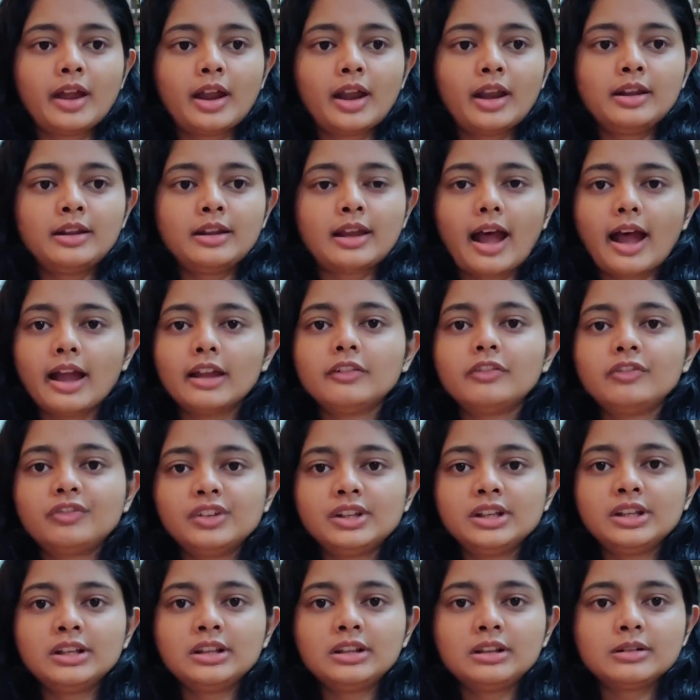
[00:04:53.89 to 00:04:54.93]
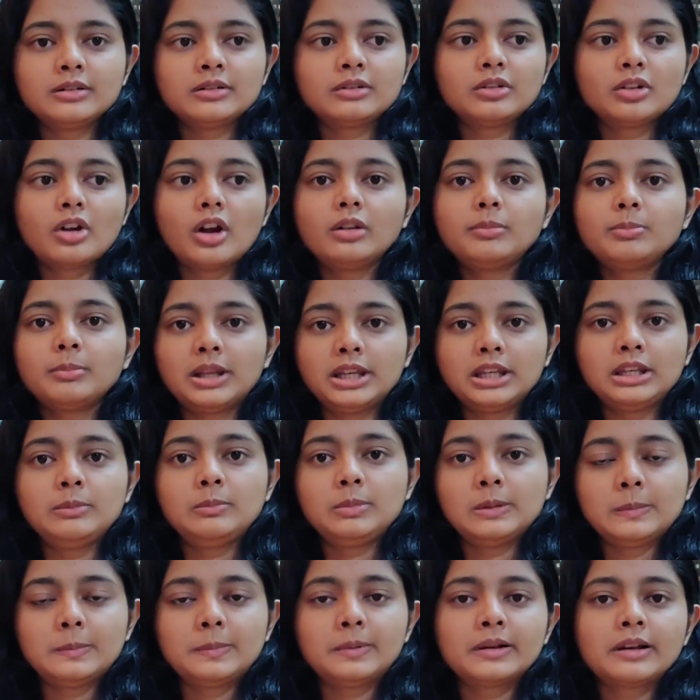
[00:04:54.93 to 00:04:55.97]
And I feel not many
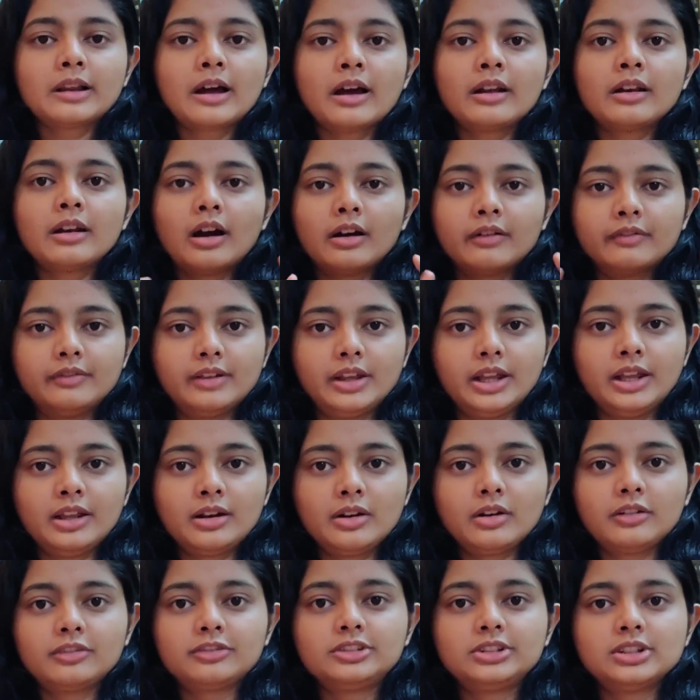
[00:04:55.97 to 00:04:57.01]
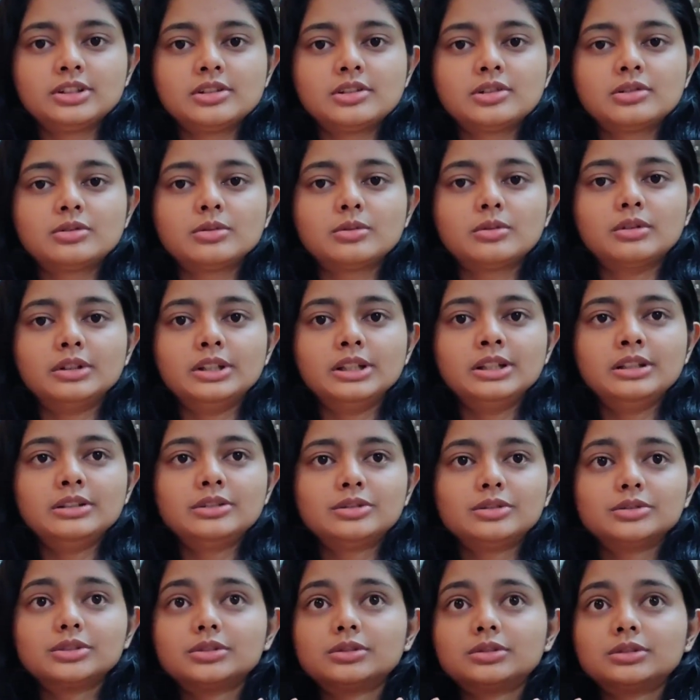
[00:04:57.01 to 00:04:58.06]
people are aware of the story,
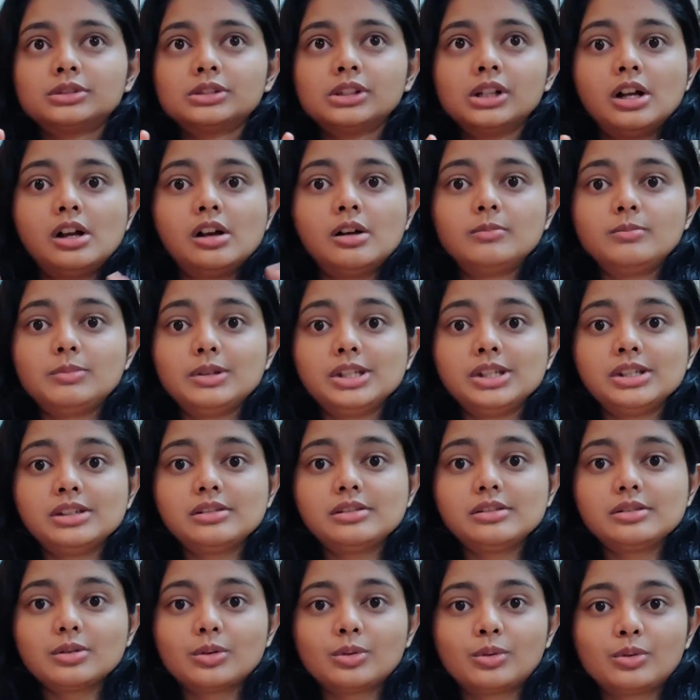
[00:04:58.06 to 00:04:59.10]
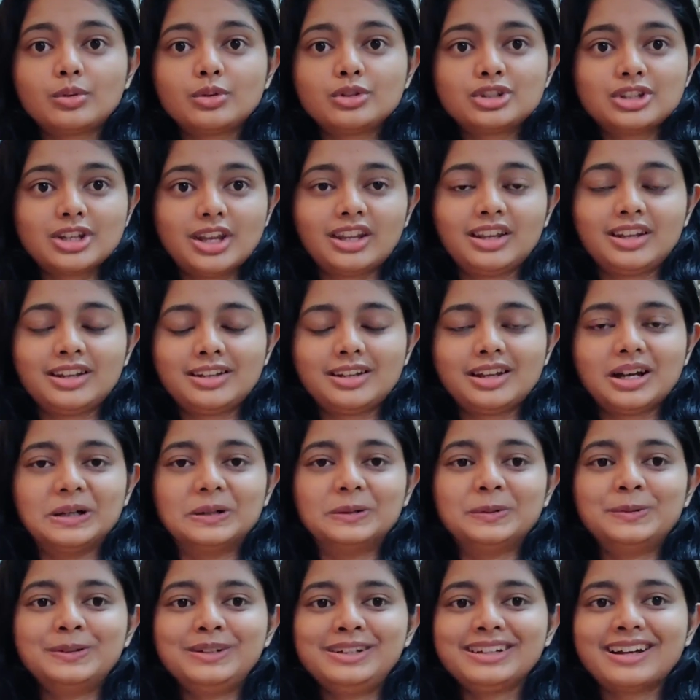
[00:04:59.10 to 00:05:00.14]
so Please go check it
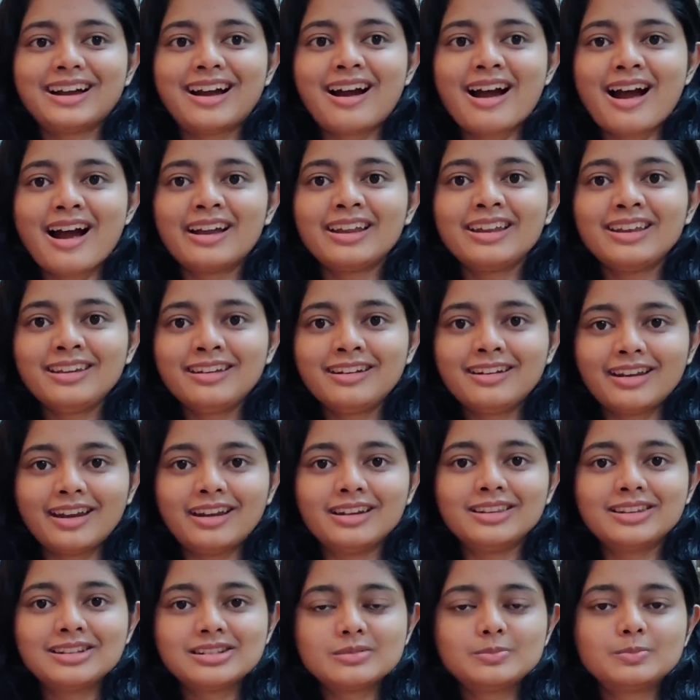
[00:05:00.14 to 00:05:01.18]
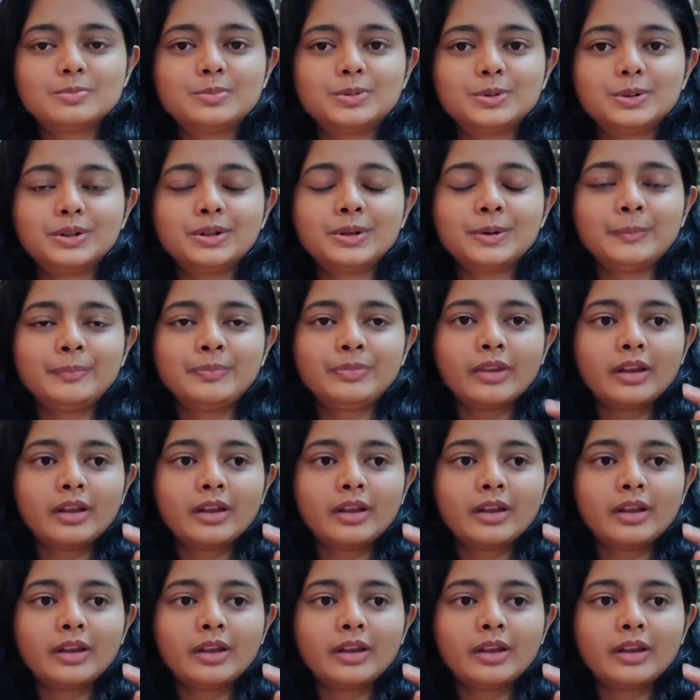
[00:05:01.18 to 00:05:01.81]
out. I read this book,